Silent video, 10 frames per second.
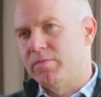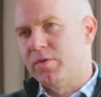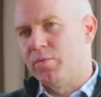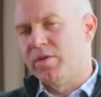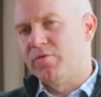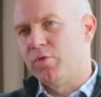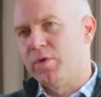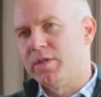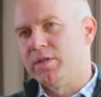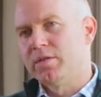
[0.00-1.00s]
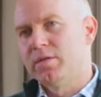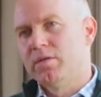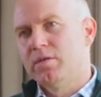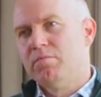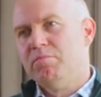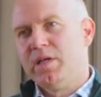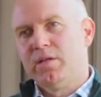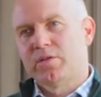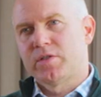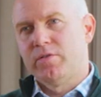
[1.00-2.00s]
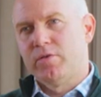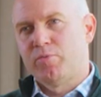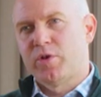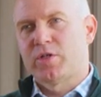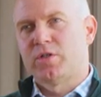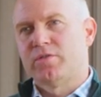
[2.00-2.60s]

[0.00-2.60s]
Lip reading: that we avoided mean arterial pressures